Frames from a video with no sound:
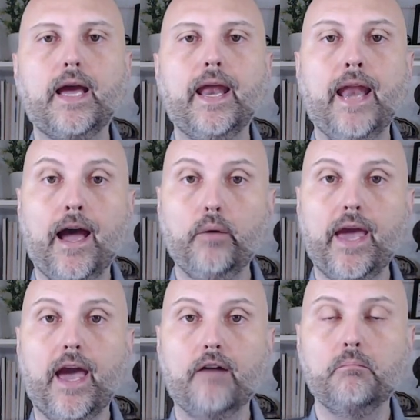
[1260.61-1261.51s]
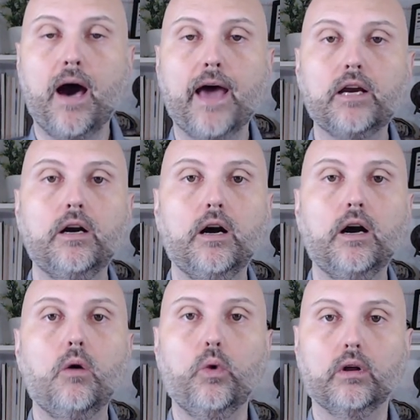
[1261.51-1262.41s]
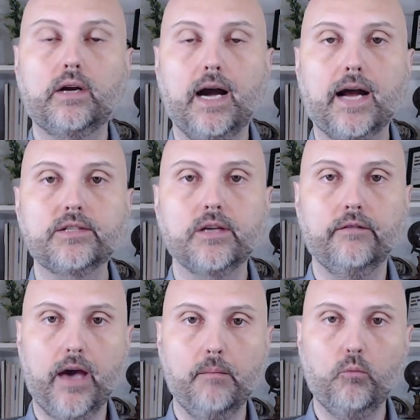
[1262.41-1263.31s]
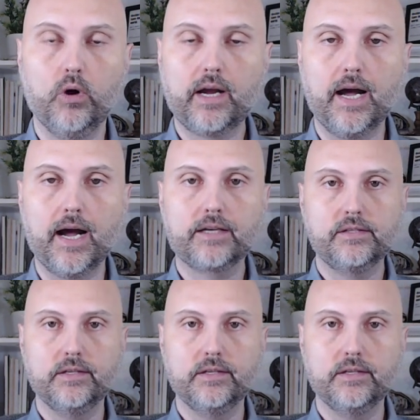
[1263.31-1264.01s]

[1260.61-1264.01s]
And now we have Monica Wilcox of M. Wilcox